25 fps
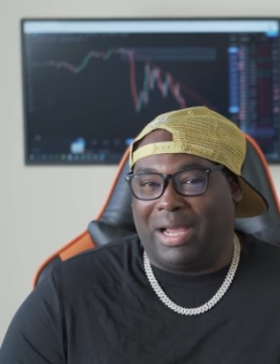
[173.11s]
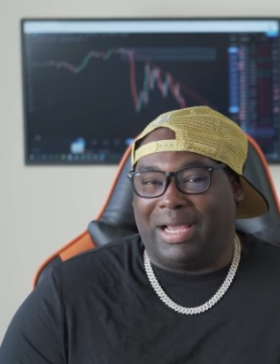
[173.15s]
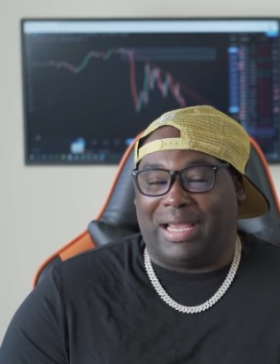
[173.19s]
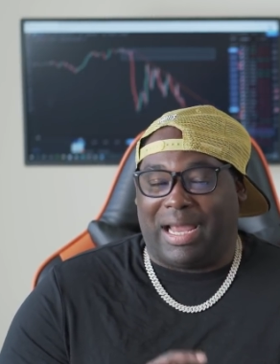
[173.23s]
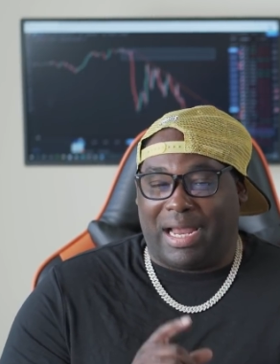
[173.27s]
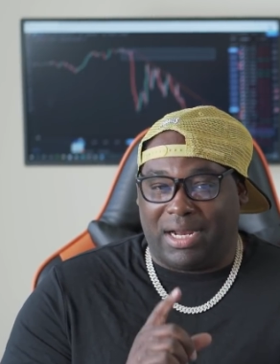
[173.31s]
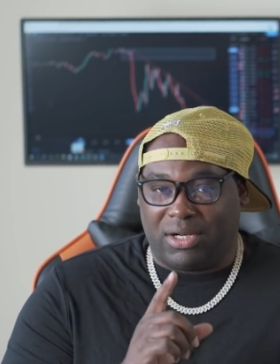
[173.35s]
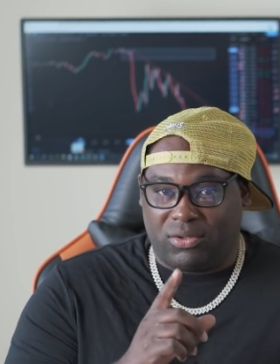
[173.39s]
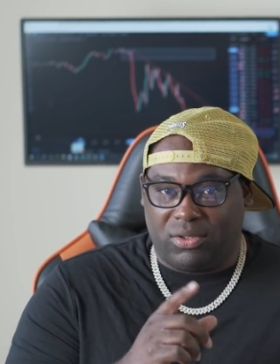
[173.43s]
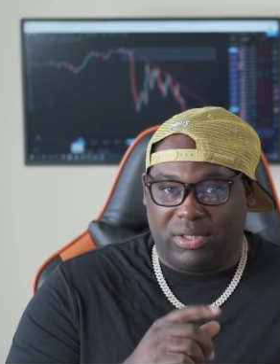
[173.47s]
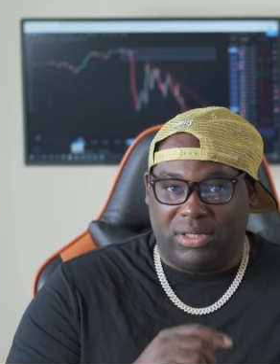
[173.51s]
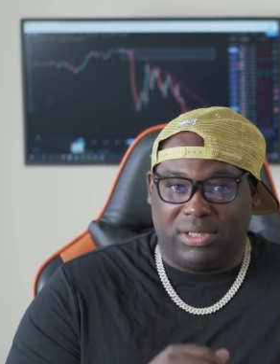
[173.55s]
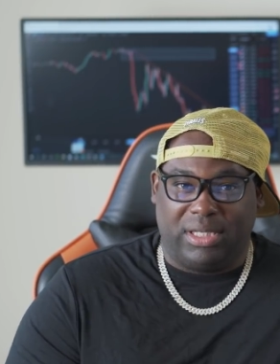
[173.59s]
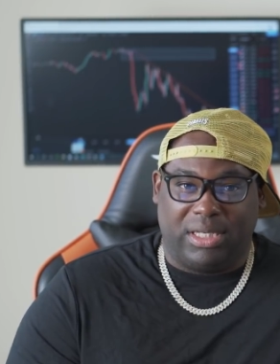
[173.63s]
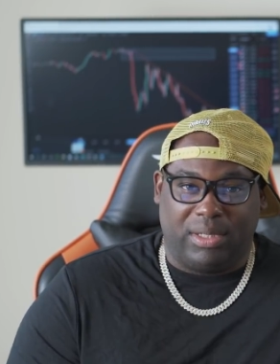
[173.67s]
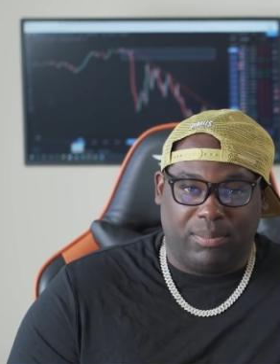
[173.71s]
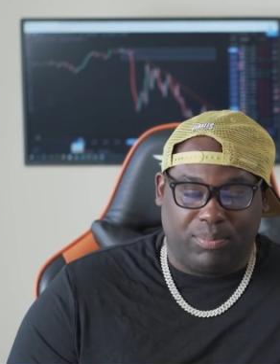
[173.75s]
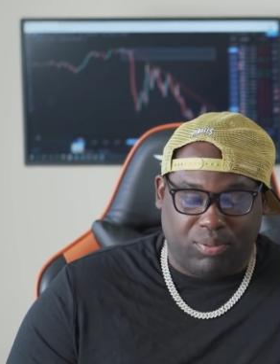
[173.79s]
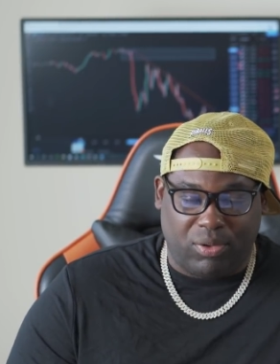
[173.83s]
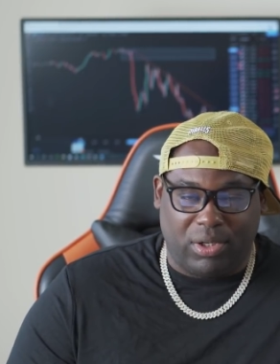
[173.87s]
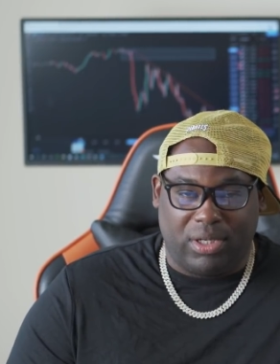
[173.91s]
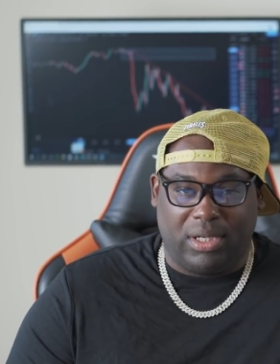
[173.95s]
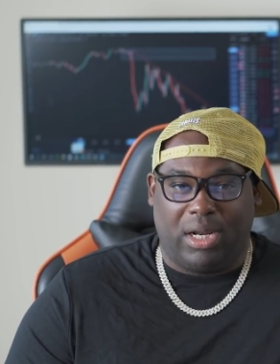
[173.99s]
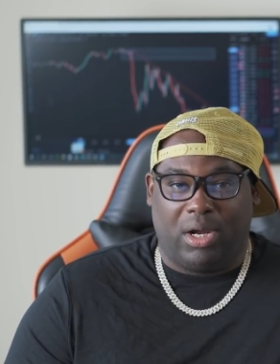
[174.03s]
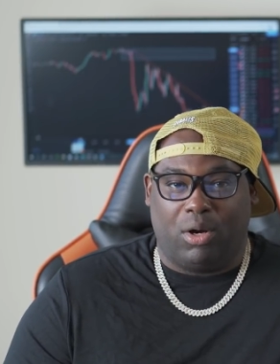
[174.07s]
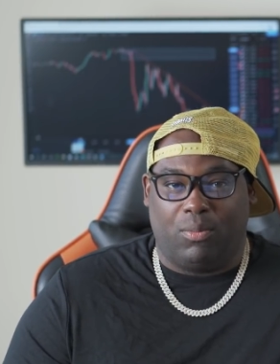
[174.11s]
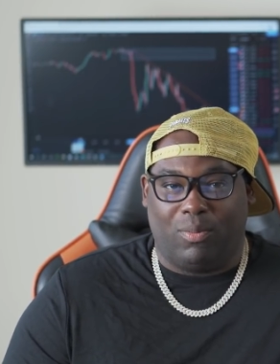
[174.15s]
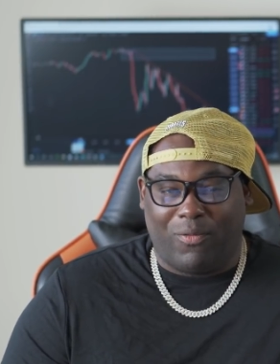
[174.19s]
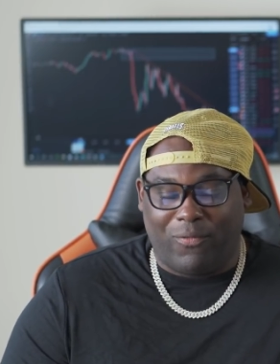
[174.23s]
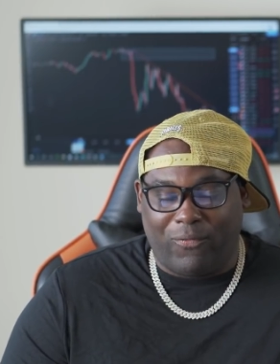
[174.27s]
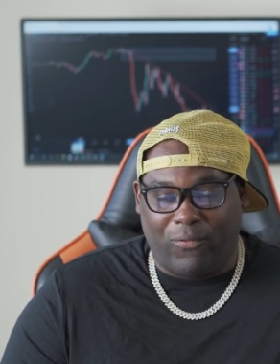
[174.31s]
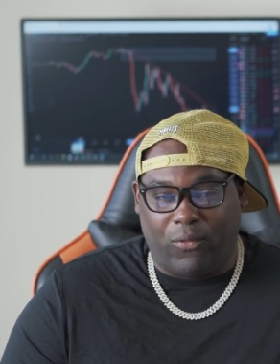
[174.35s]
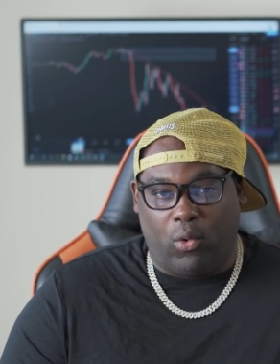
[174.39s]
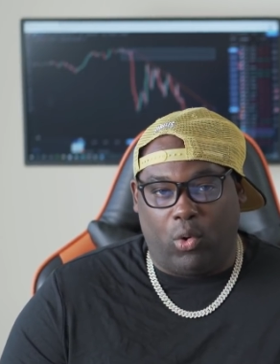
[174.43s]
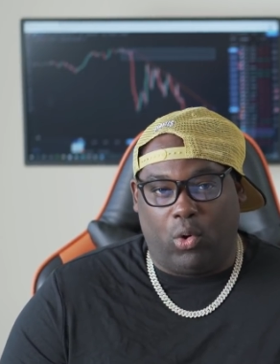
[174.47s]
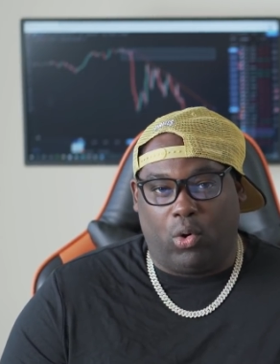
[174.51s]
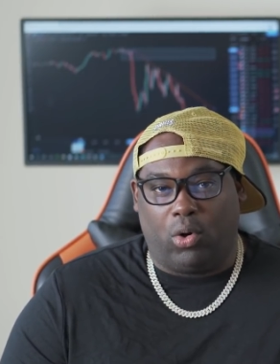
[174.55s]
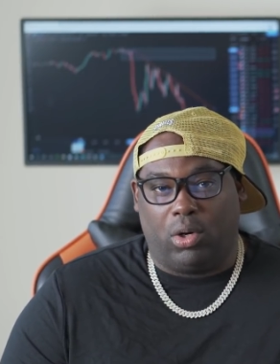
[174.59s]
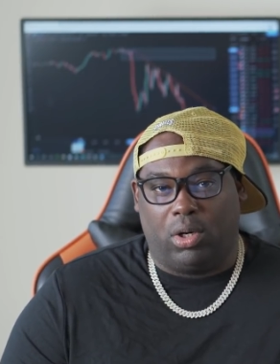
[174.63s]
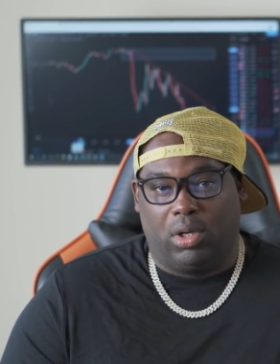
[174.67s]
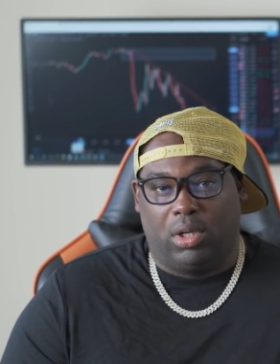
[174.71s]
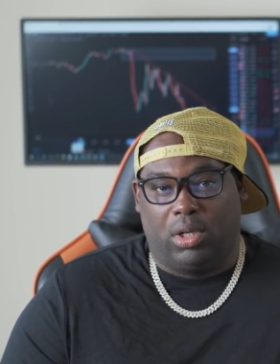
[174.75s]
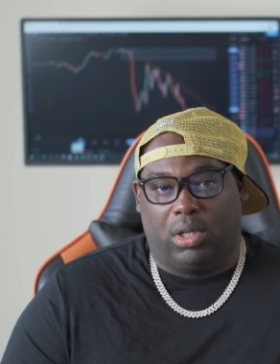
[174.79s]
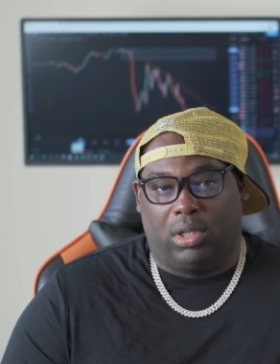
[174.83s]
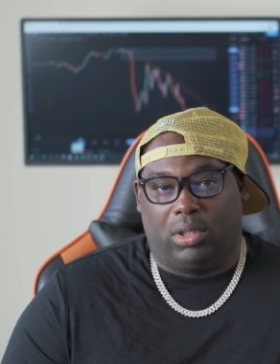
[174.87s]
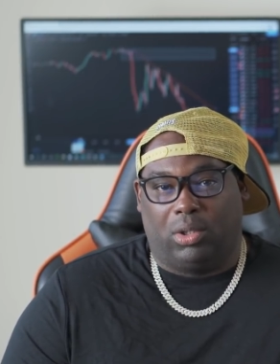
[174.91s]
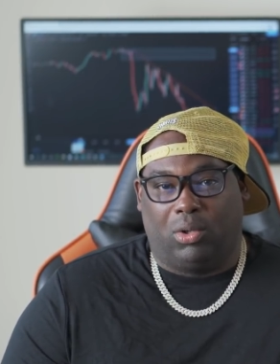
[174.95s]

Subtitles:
I actually did print it out before,